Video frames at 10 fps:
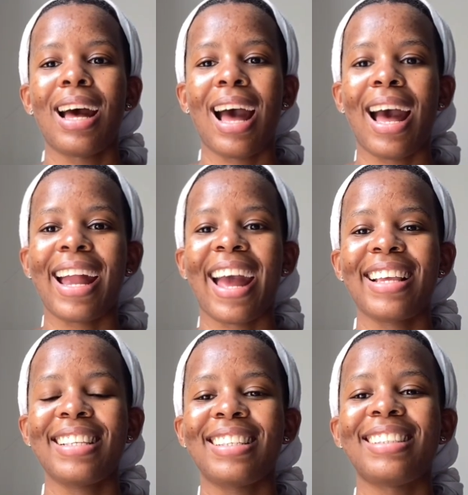Hi
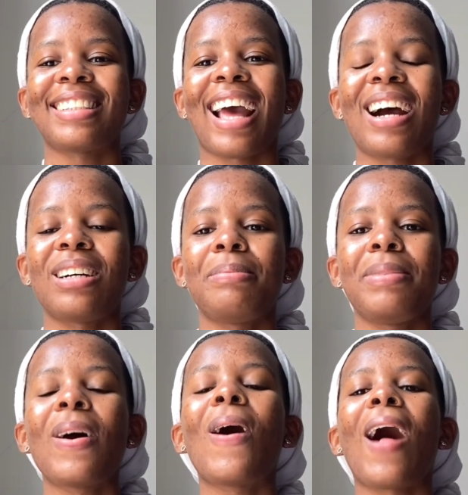guys, I hope
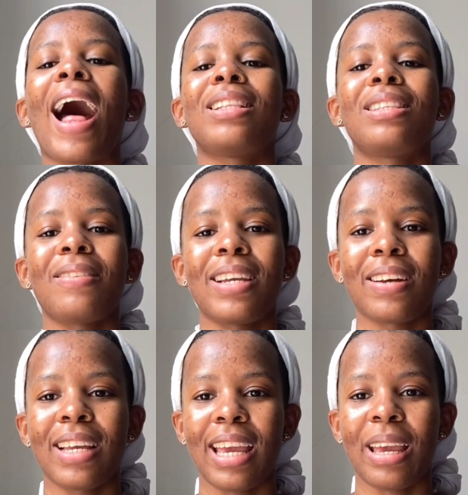you all are doing
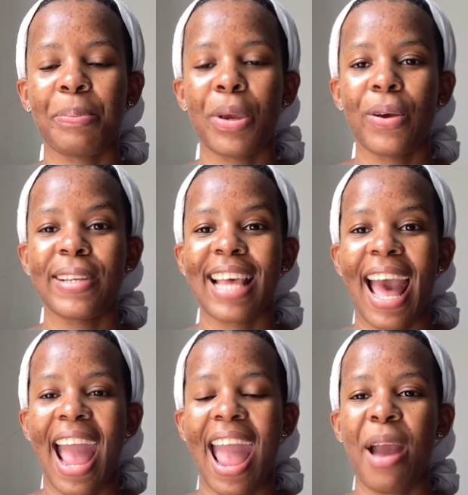okay because
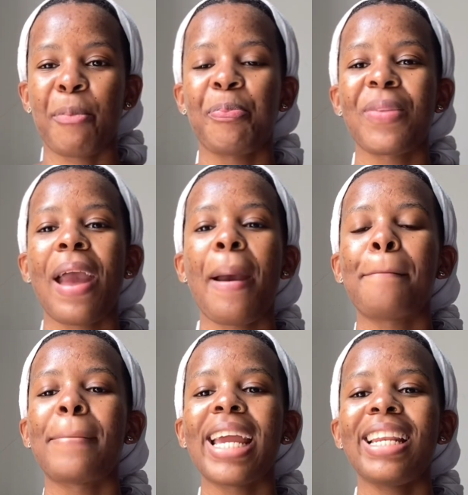I am.
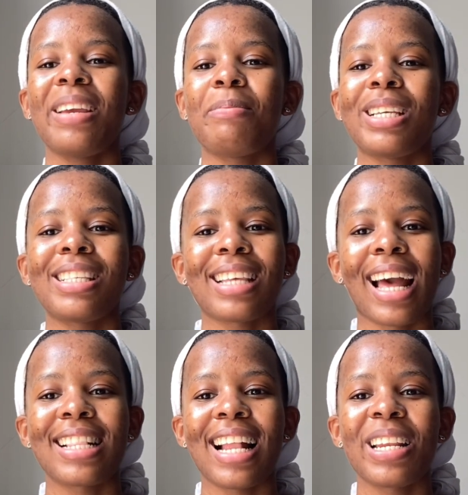My name is
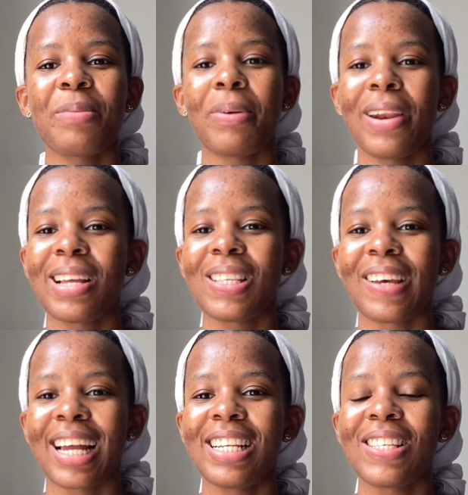Sagatlani
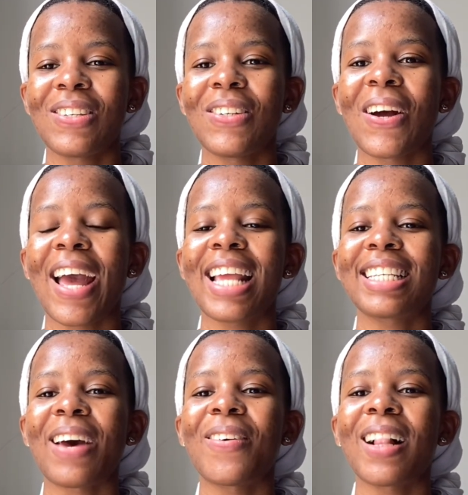Prudence-Galesula
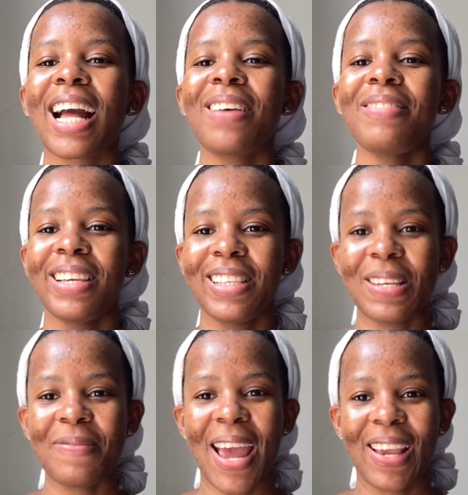and I welcome you
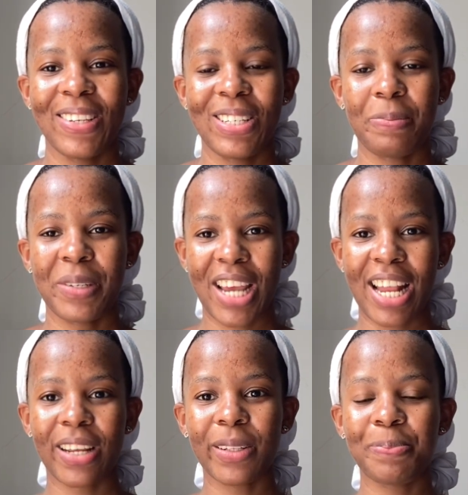to my YouTube
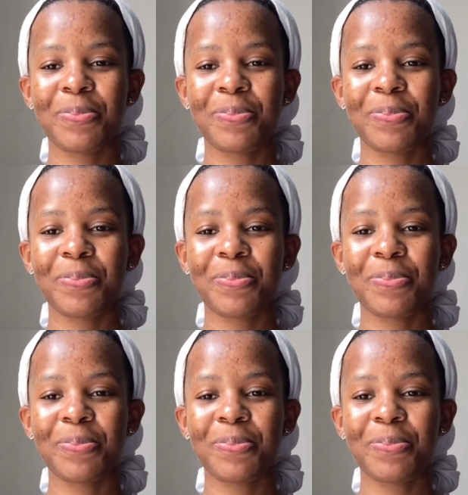channel.